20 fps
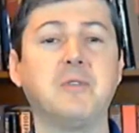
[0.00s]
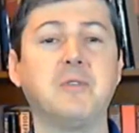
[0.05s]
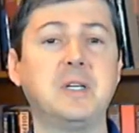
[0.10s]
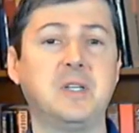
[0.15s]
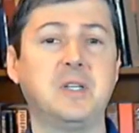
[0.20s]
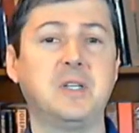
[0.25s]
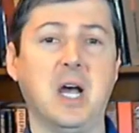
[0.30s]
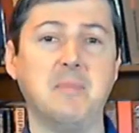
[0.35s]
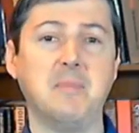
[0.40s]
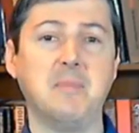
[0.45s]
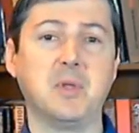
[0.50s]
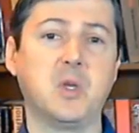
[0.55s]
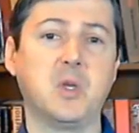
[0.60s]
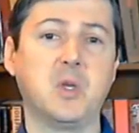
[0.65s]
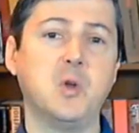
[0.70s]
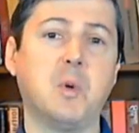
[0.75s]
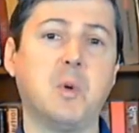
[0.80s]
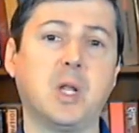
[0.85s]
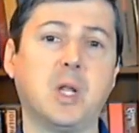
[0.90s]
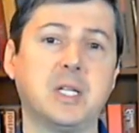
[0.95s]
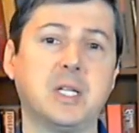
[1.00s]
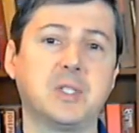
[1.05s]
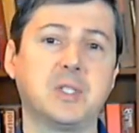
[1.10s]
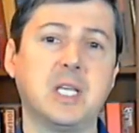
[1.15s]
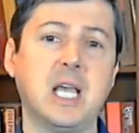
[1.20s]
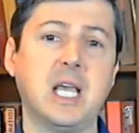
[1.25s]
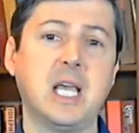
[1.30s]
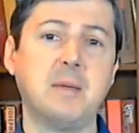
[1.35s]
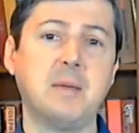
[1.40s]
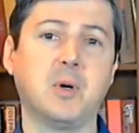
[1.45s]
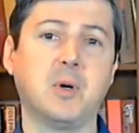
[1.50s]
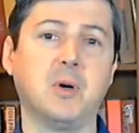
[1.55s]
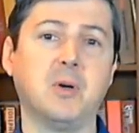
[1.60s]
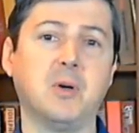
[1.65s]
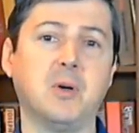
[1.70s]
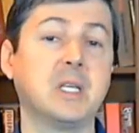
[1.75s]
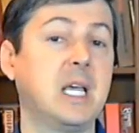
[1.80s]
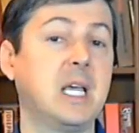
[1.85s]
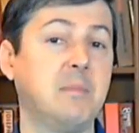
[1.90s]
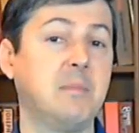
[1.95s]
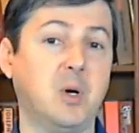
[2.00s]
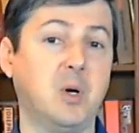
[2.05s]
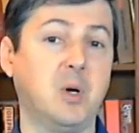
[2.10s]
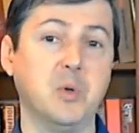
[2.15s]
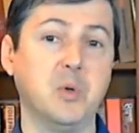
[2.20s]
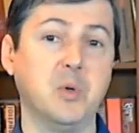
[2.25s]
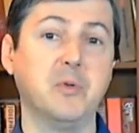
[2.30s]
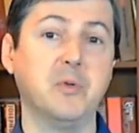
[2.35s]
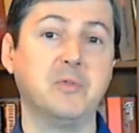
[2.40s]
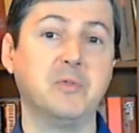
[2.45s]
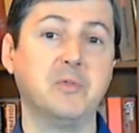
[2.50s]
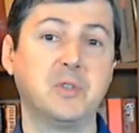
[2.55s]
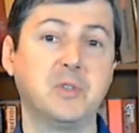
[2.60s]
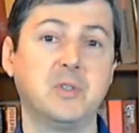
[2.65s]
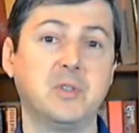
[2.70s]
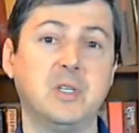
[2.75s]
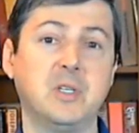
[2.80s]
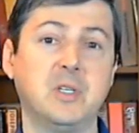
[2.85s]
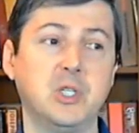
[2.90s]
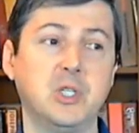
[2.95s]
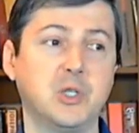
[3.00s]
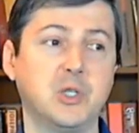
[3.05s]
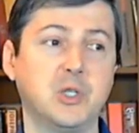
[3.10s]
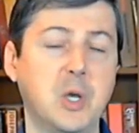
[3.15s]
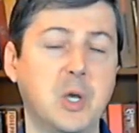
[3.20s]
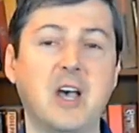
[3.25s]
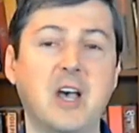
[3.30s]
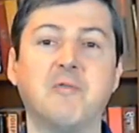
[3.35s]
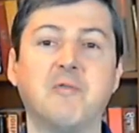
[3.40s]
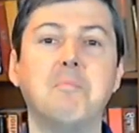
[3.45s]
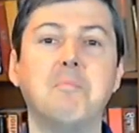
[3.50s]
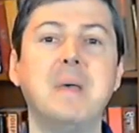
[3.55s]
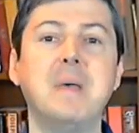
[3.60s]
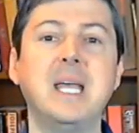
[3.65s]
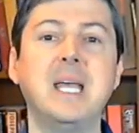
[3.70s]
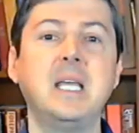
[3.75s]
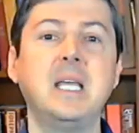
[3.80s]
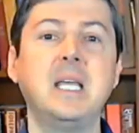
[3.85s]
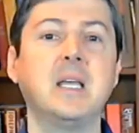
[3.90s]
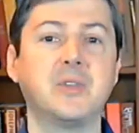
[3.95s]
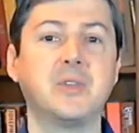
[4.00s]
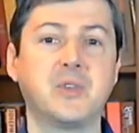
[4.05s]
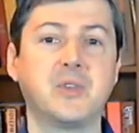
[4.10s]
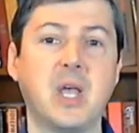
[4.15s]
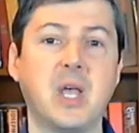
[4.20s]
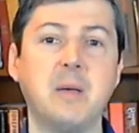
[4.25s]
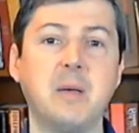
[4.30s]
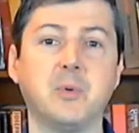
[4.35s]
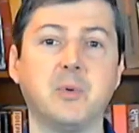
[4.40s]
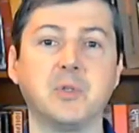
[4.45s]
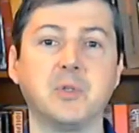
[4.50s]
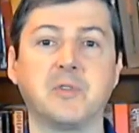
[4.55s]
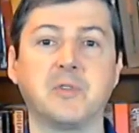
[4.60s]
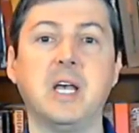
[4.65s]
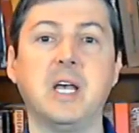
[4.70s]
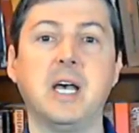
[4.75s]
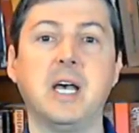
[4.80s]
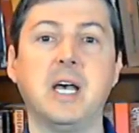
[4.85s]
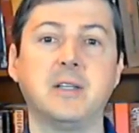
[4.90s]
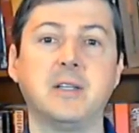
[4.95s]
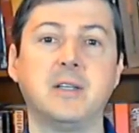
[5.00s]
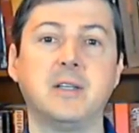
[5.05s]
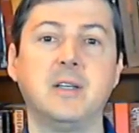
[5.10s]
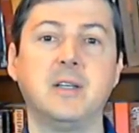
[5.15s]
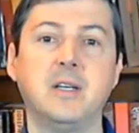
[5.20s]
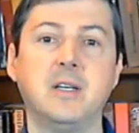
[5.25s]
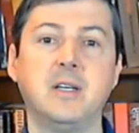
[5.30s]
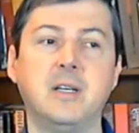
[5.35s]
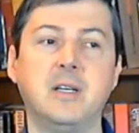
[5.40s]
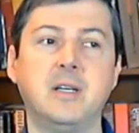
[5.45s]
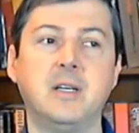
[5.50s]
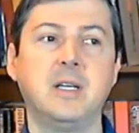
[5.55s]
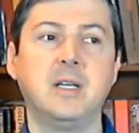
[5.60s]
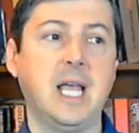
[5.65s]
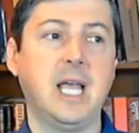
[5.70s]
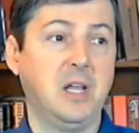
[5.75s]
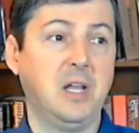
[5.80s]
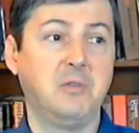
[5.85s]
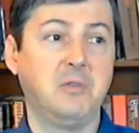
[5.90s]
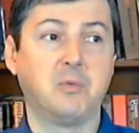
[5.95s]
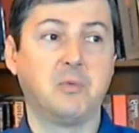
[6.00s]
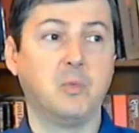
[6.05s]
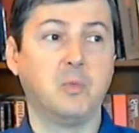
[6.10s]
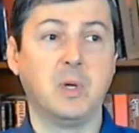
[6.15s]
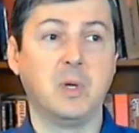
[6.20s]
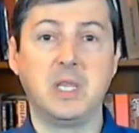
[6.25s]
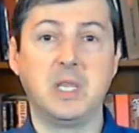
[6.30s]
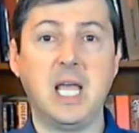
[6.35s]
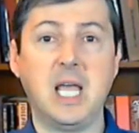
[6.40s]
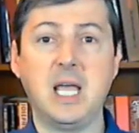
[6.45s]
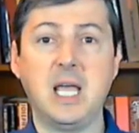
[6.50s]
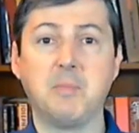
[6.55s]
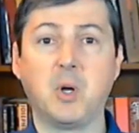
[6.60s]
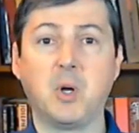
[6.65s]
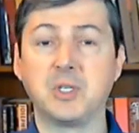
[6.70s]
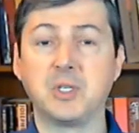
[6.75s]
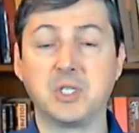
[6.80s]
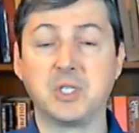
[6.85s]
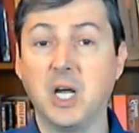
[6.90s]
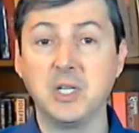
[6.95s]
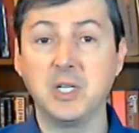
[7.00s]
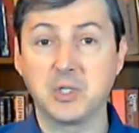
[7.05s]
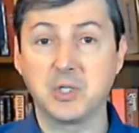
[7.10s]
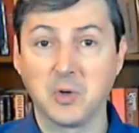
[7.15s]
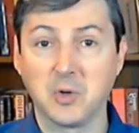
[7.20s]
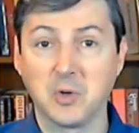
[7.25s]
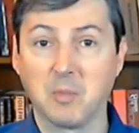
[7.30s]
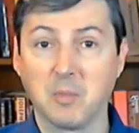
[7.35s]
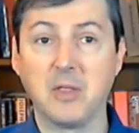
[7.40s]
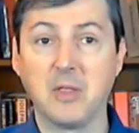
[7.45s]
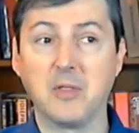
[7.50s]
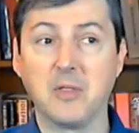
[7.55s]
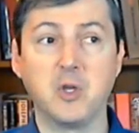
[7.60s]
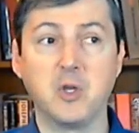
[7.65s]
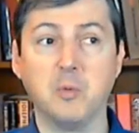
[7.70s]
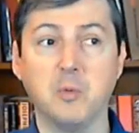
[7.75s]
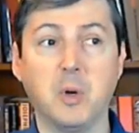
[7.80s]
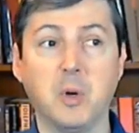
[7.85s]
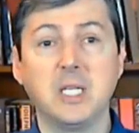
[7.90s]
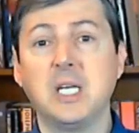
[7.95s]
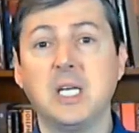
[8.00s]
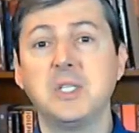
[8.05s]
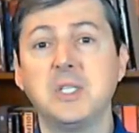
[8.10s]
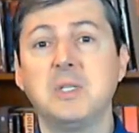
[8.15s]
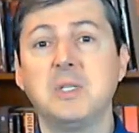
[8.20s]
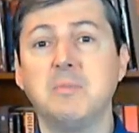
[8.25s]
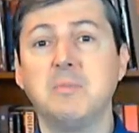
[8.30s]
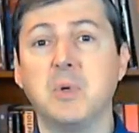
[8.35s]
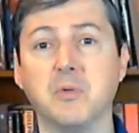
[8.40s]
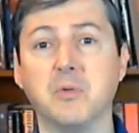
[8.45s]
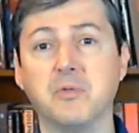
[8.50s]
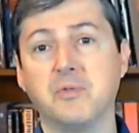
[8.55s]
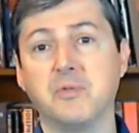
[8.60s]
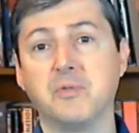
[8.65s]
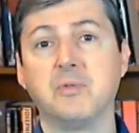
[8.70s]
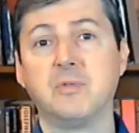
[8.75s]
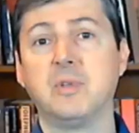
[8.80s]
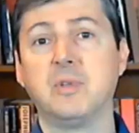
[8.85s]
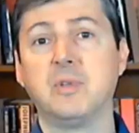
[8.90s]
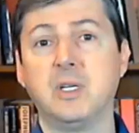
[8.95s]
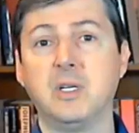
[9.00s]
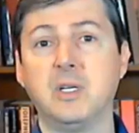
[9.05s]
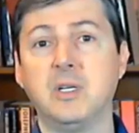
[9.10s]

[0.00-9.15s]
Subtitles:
Every time the cue ball hits the 8-ball moves. So you have many examples of that. And when the 8-ball is not struck by the cue ball, it doesn't move.